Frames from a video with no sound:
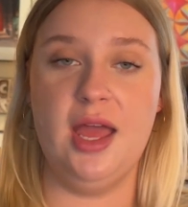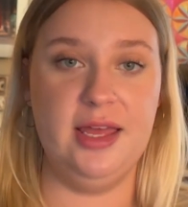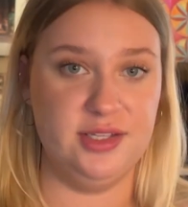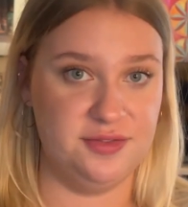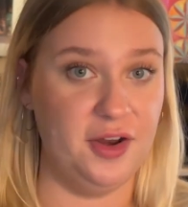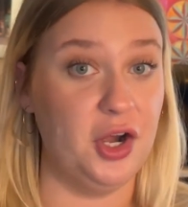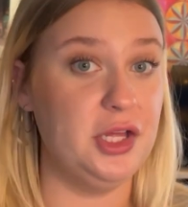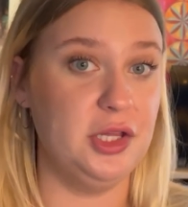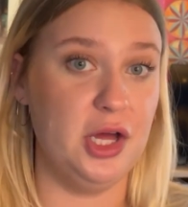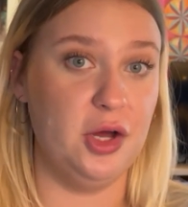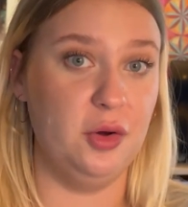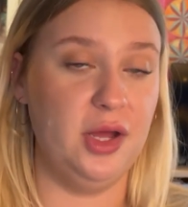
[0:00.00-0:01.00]
is very
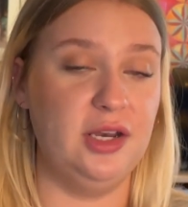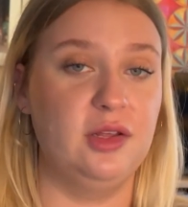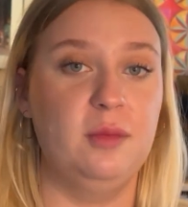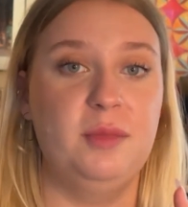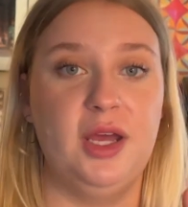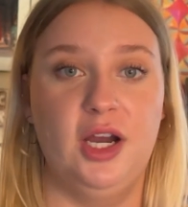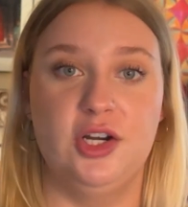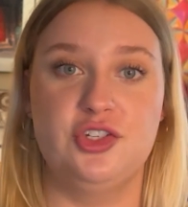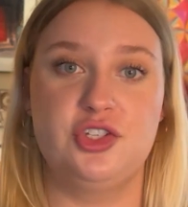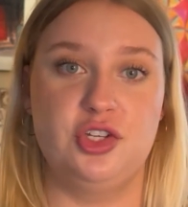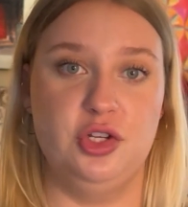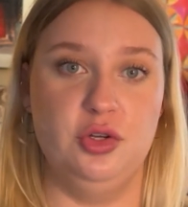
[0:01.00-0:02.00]
low and compared
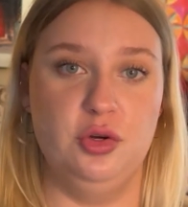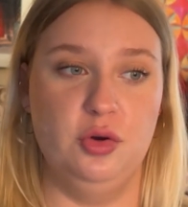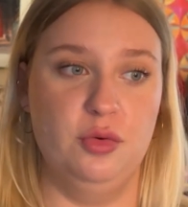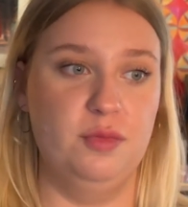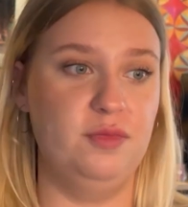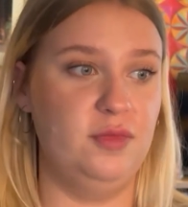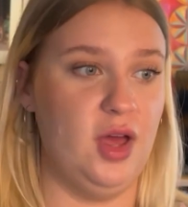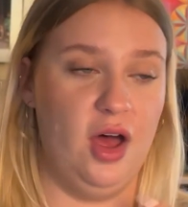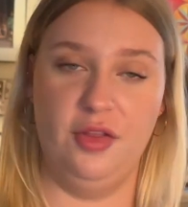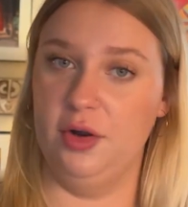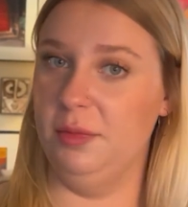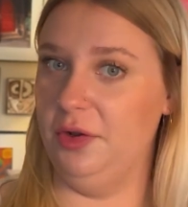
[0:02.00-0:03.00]
to
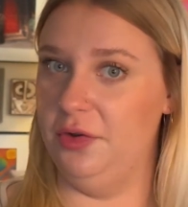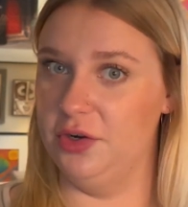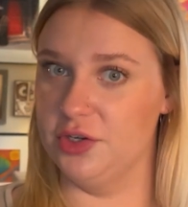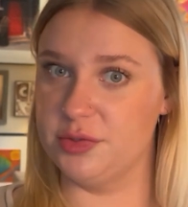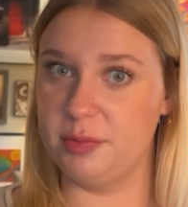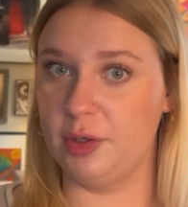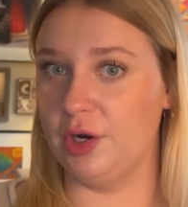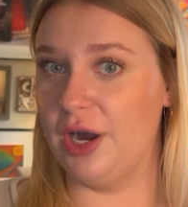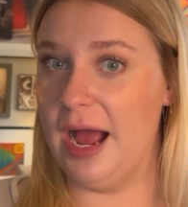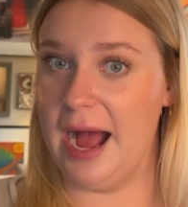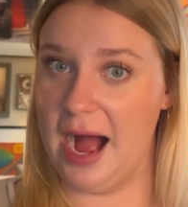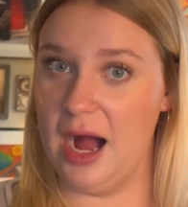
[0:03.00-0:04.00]
other builders
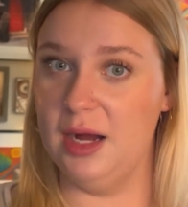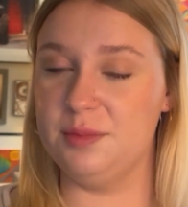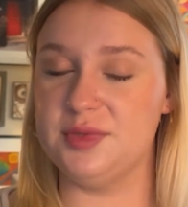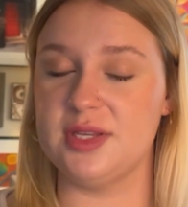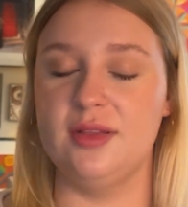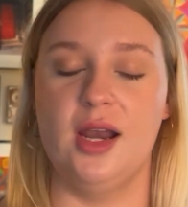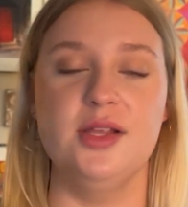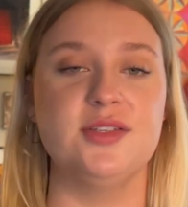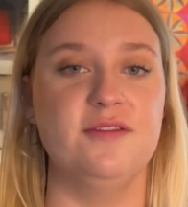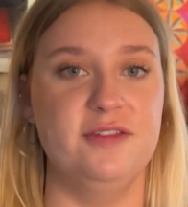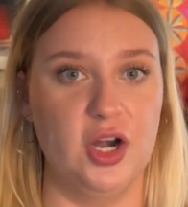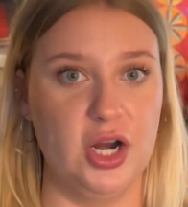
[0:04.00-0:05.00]
perhaps, that is a
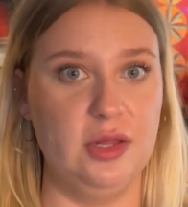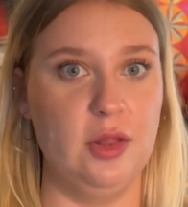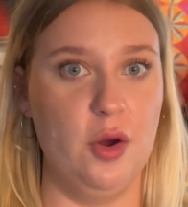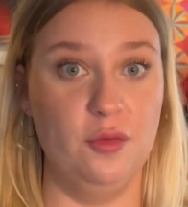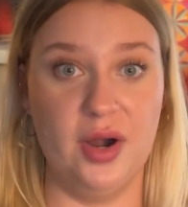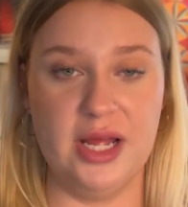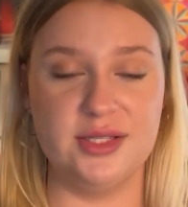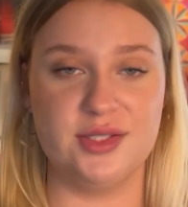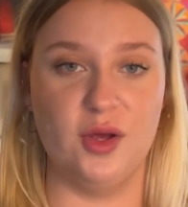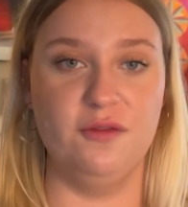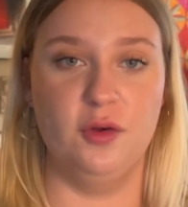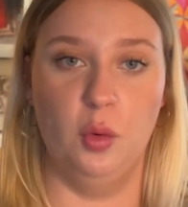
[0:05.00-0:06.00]
very low rate.
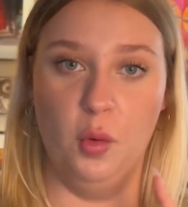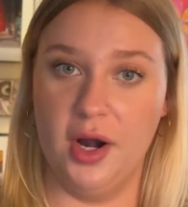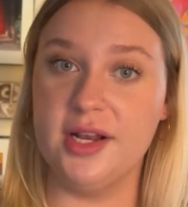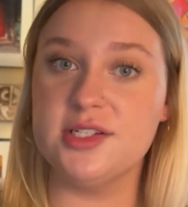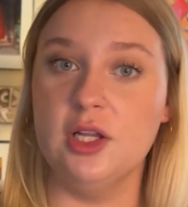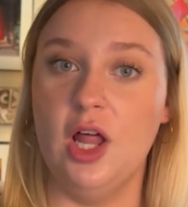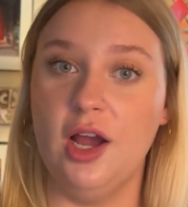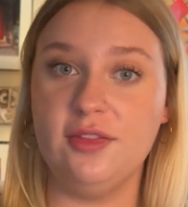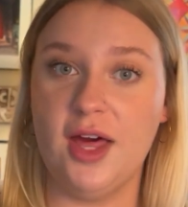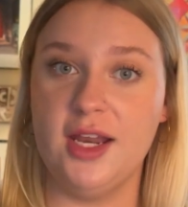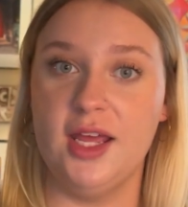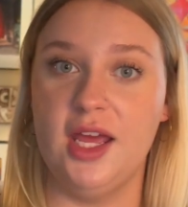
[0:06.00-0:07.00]
So if you're wanting to lock
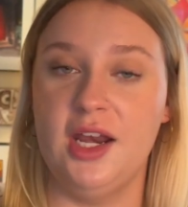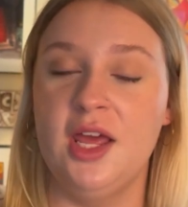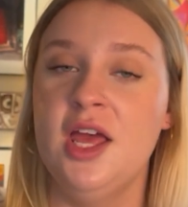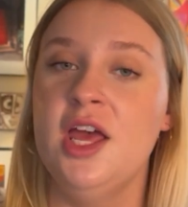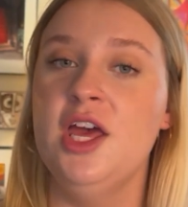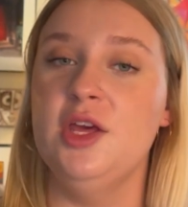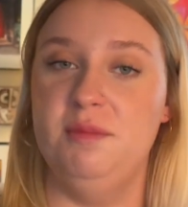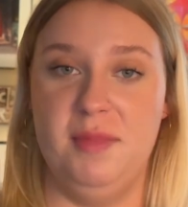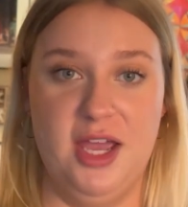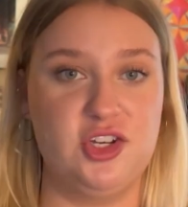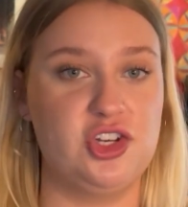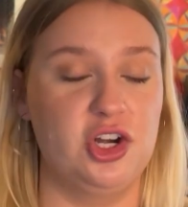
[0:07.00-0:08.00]
that in,
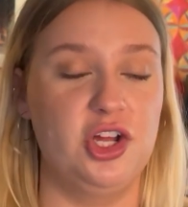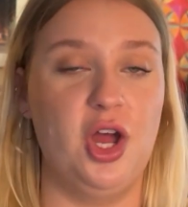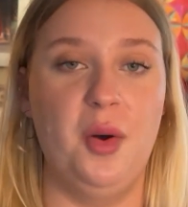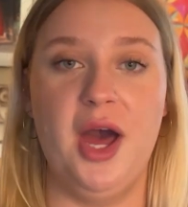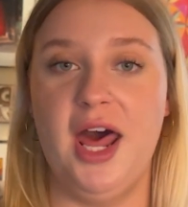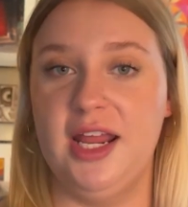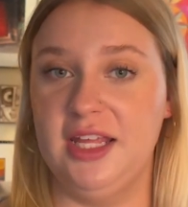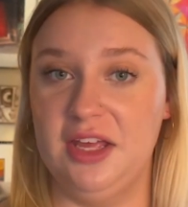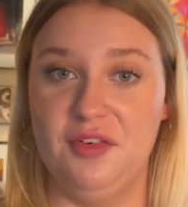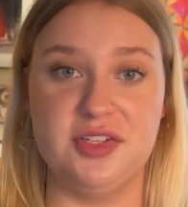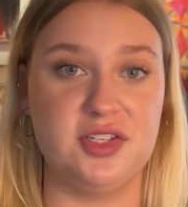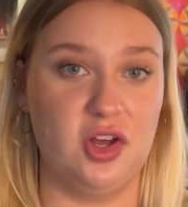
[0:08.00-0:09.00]
make sure to go ahead and give
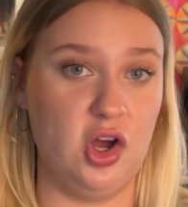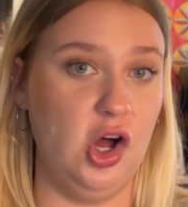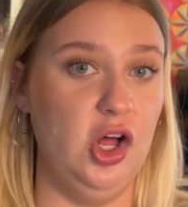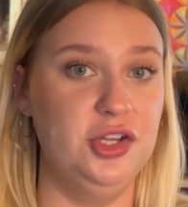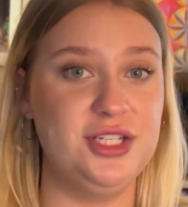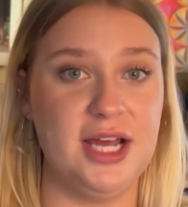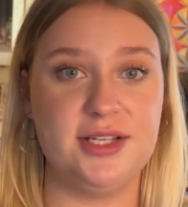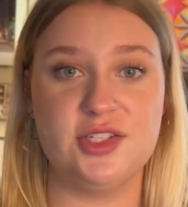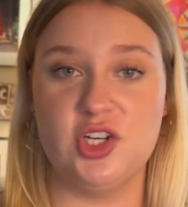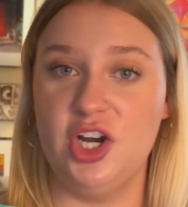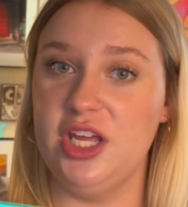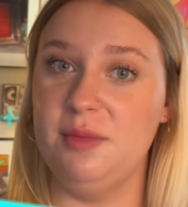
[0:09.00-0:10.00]
us a call, text,
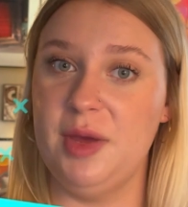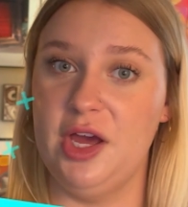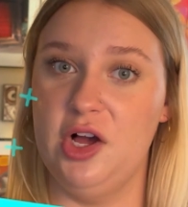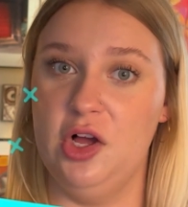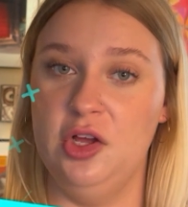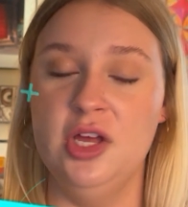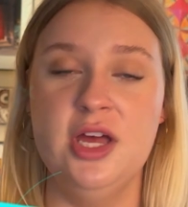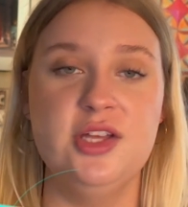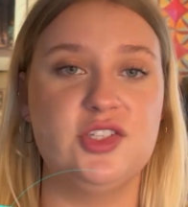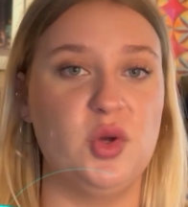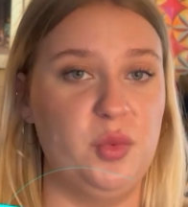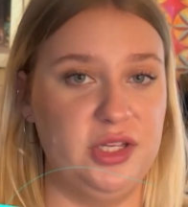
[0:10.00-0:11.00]
or email
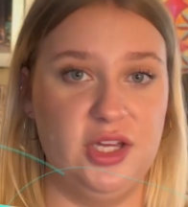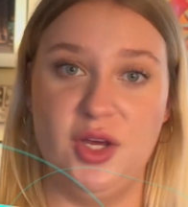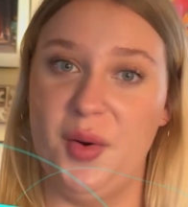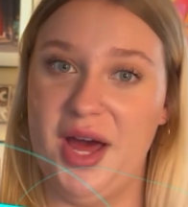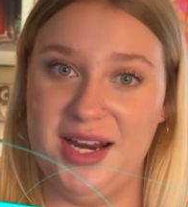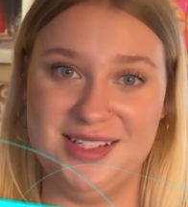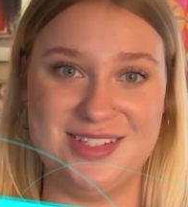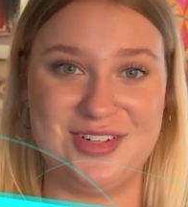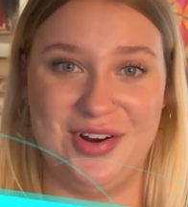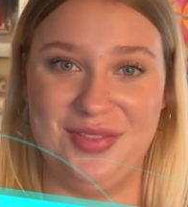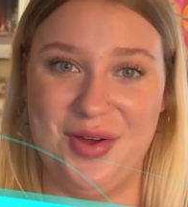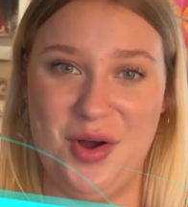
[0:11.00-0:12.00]
so we can go ahead and
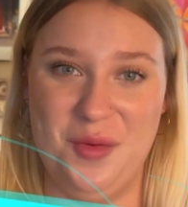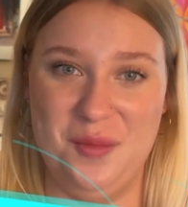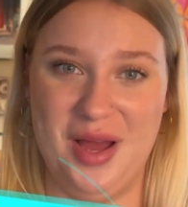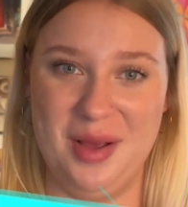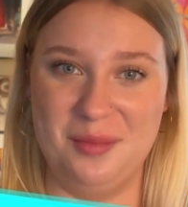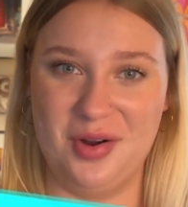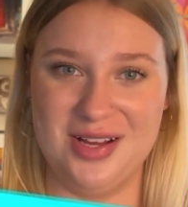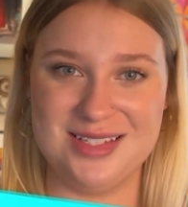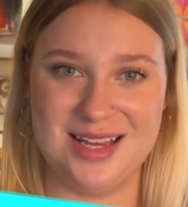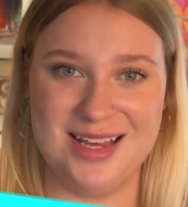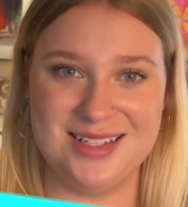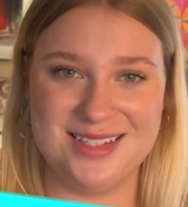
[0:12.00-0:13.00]
start the home buying
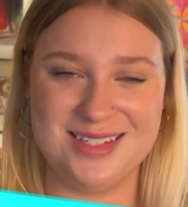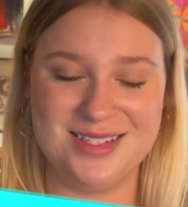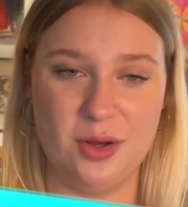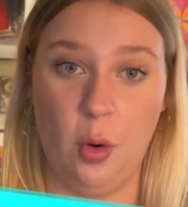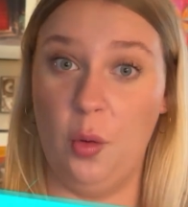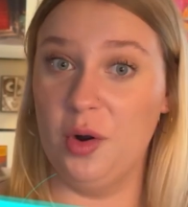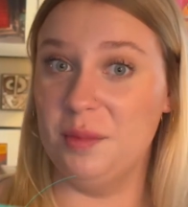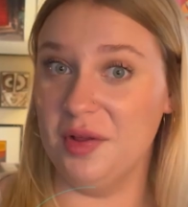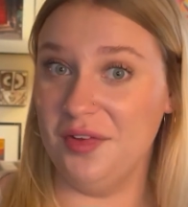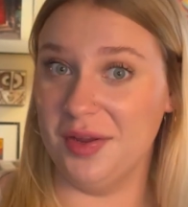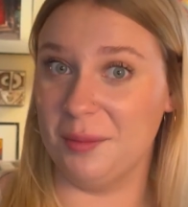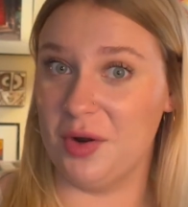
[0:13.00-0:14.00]
process or
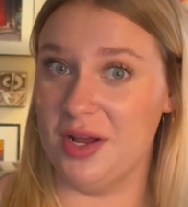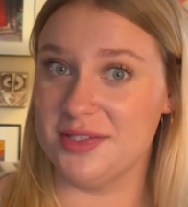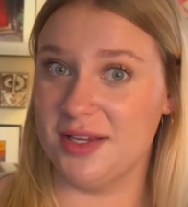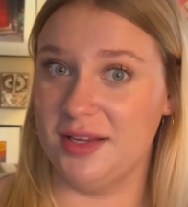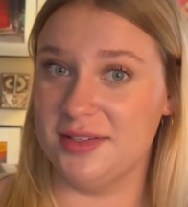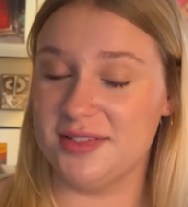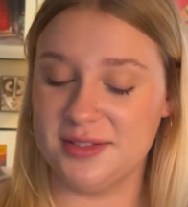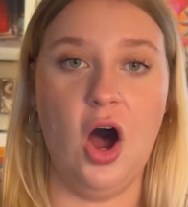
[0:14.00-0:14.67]
building process.